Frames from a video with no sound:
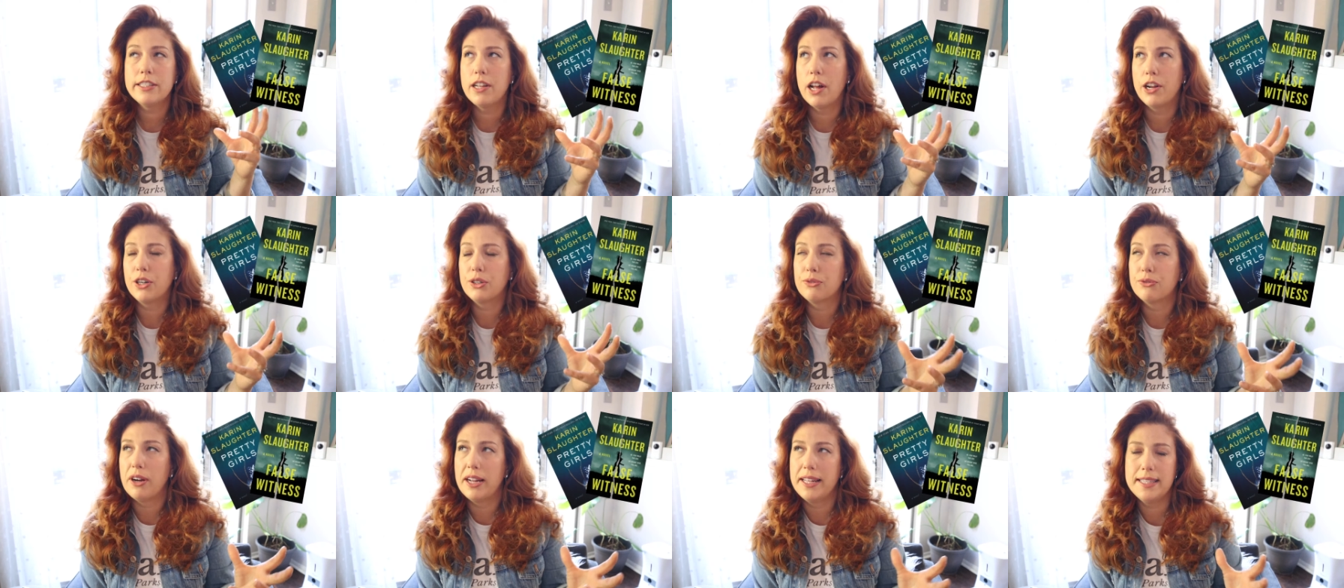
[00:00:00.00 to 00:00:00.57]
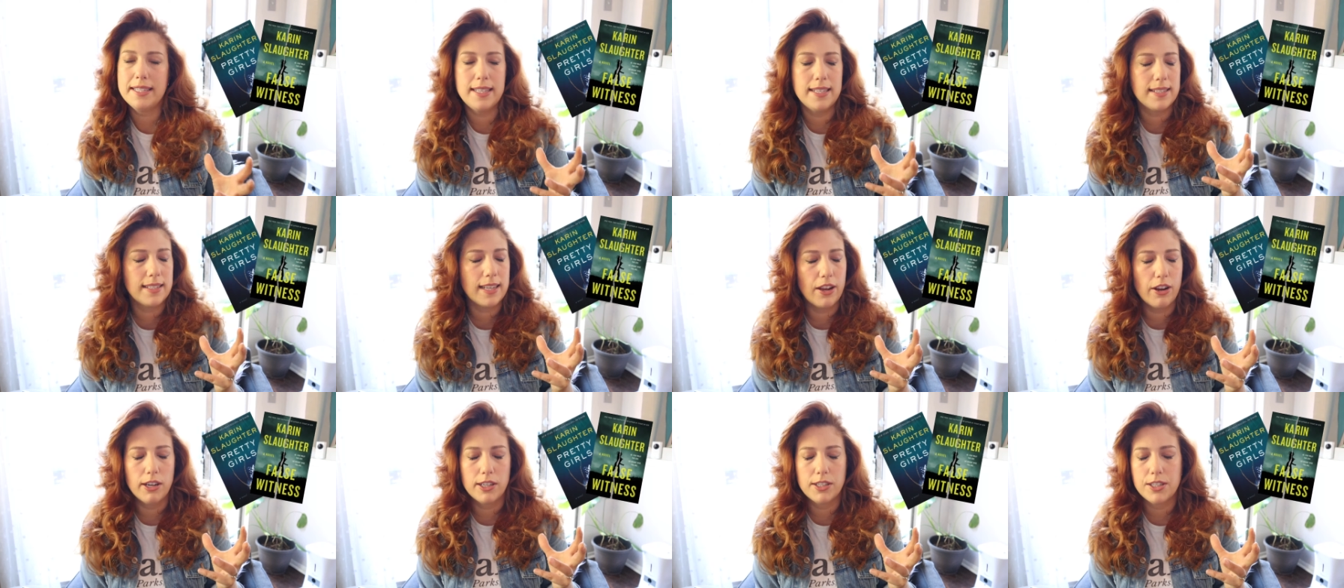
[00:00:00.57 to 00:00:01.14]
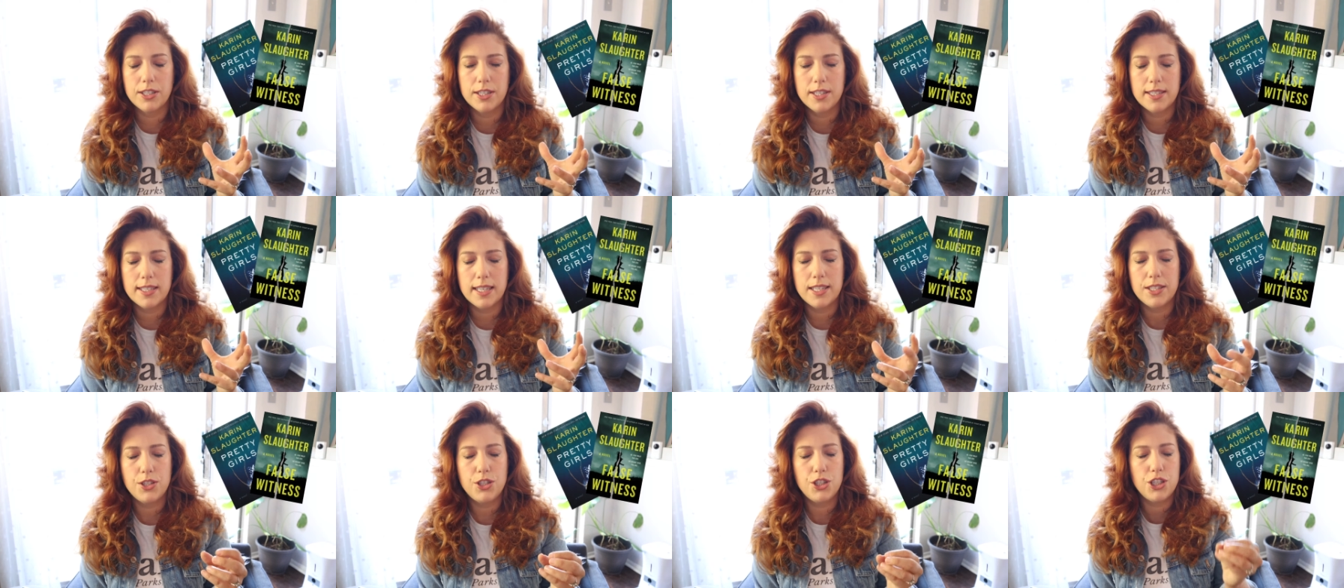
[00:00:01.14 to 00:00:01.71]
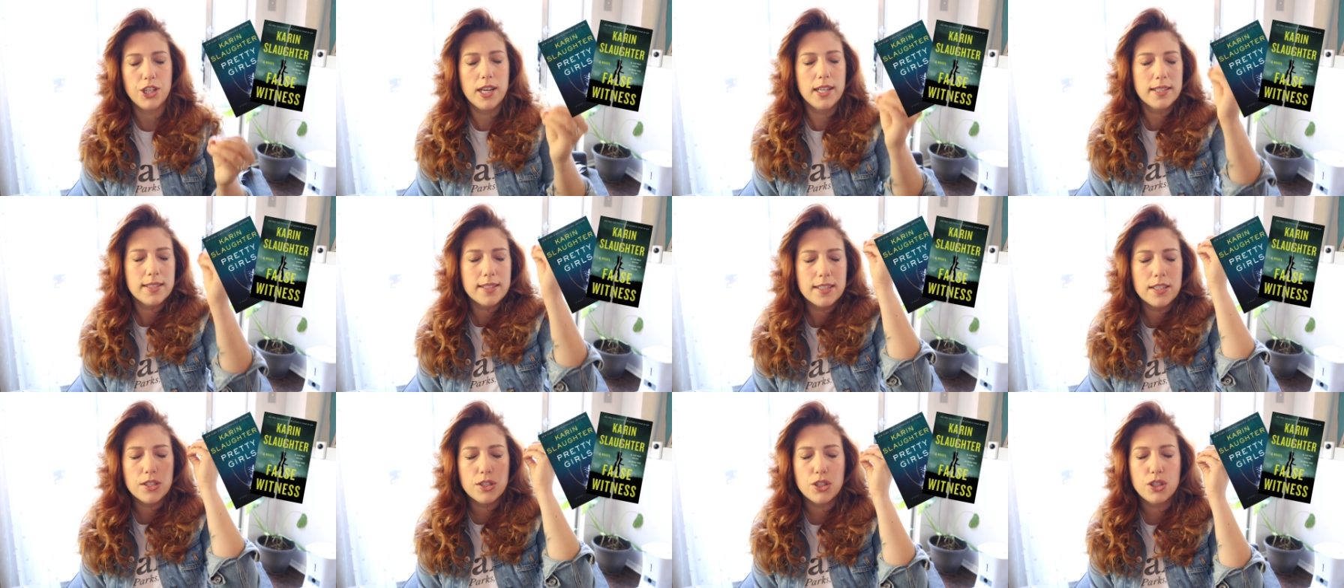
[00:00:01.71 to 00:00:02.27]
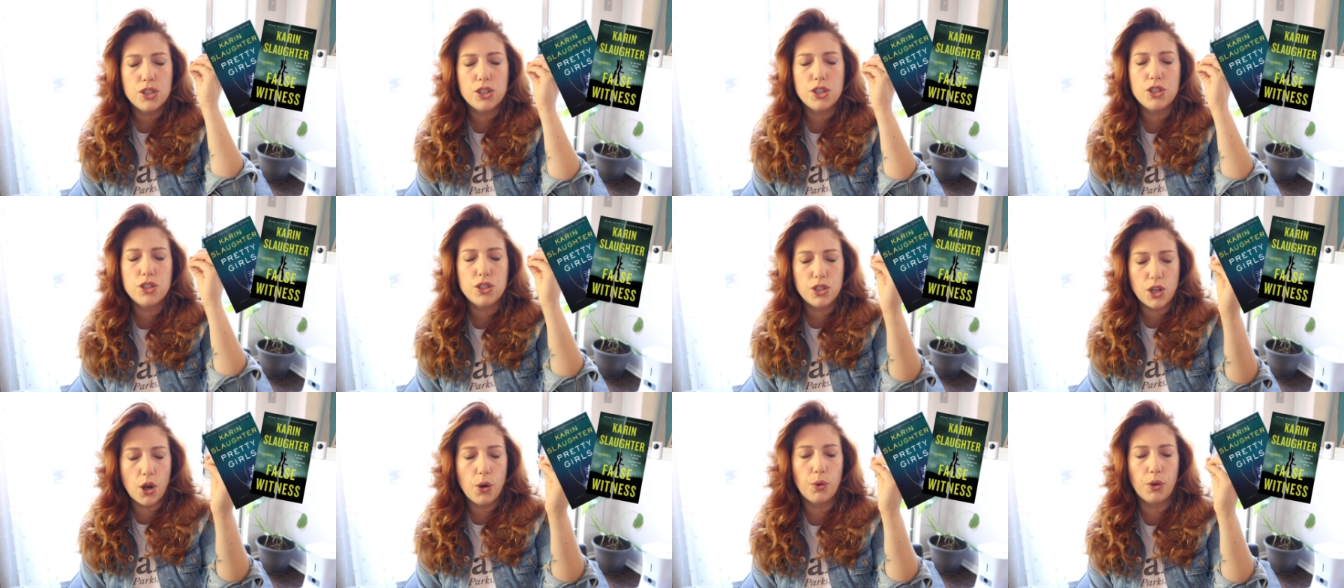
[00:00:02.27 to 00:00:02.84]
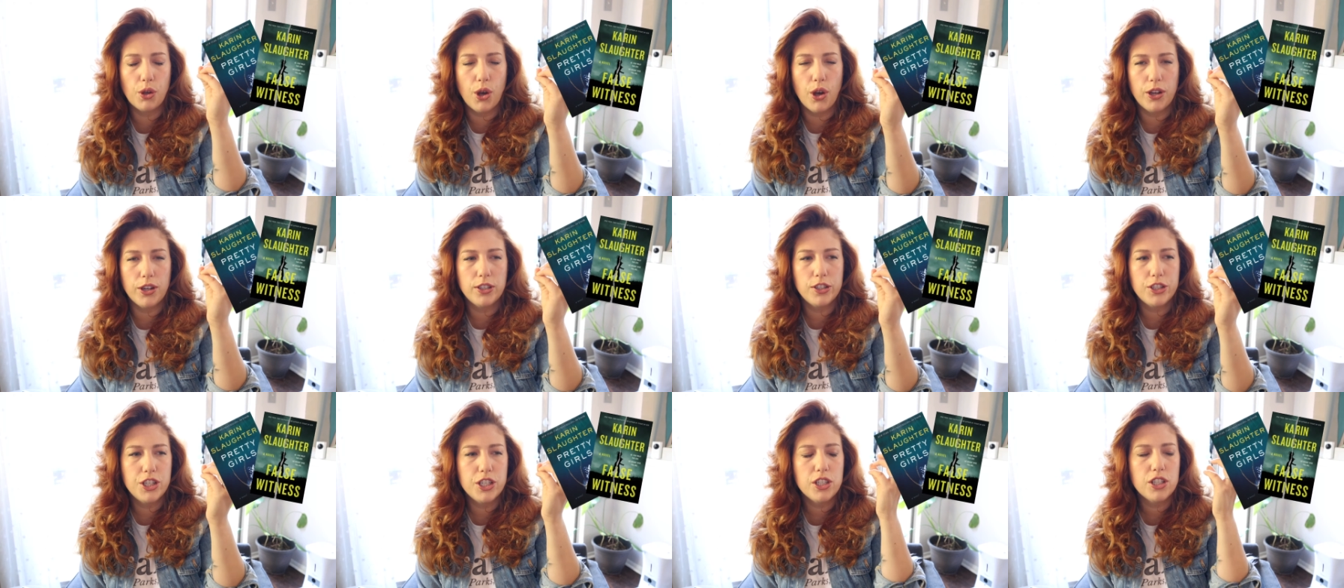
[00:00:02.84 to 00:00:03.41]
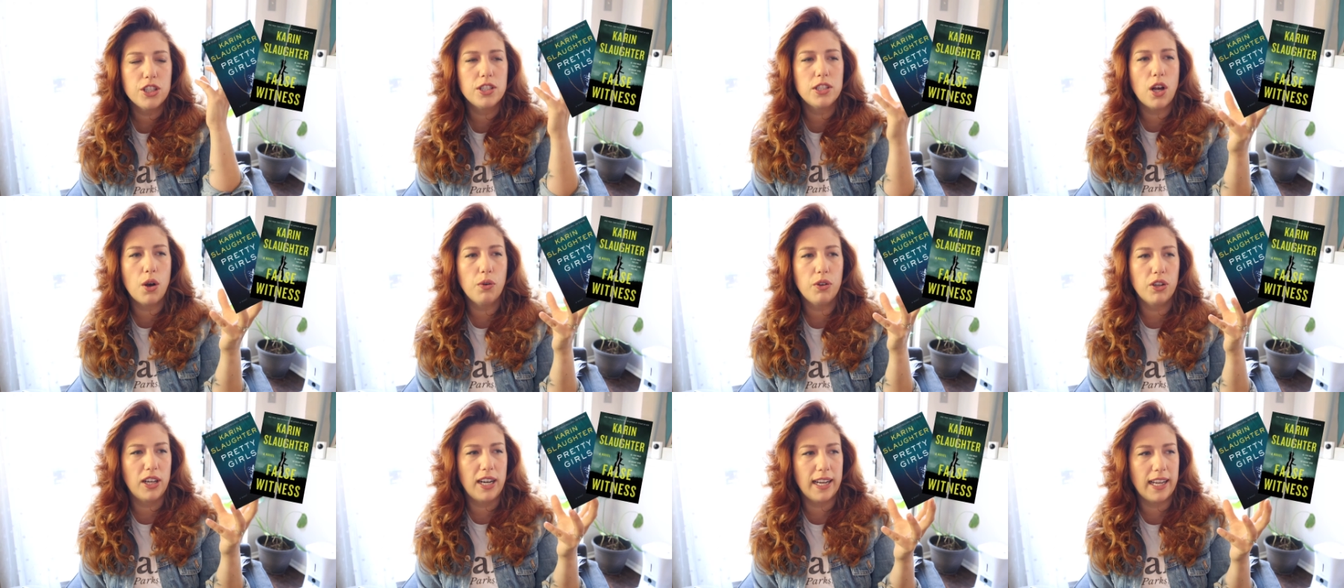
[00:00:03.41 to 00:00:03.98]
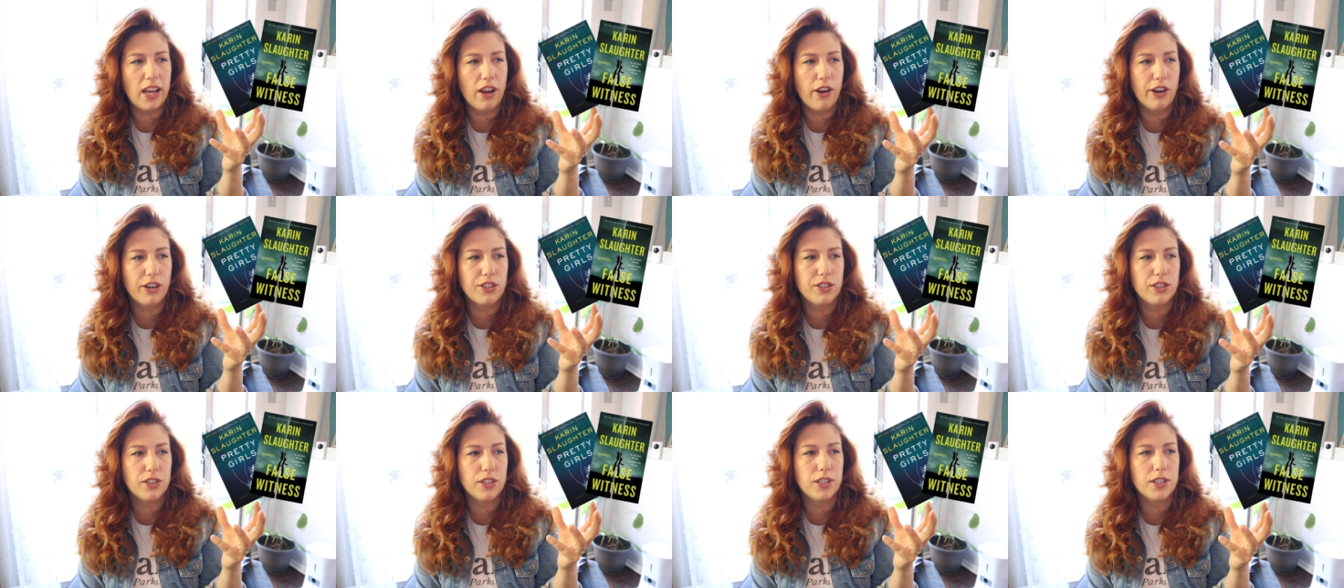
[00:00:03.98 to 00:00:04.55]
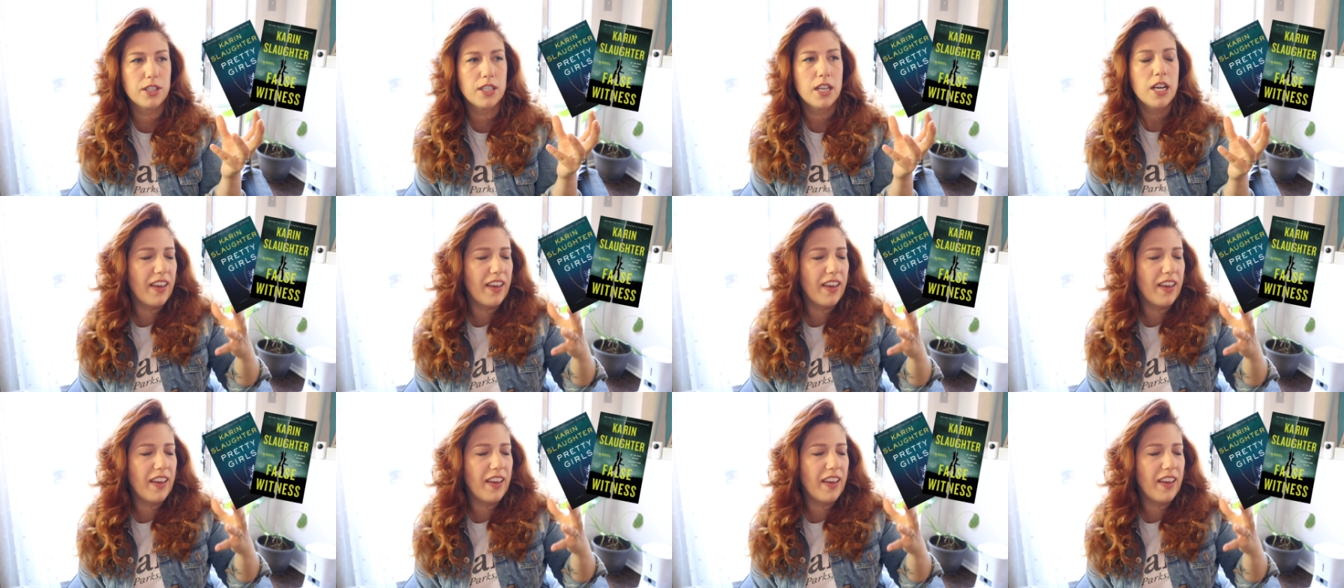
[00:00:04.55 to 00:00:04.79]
Slaughter writes these characters is just so good. She's so good at characters.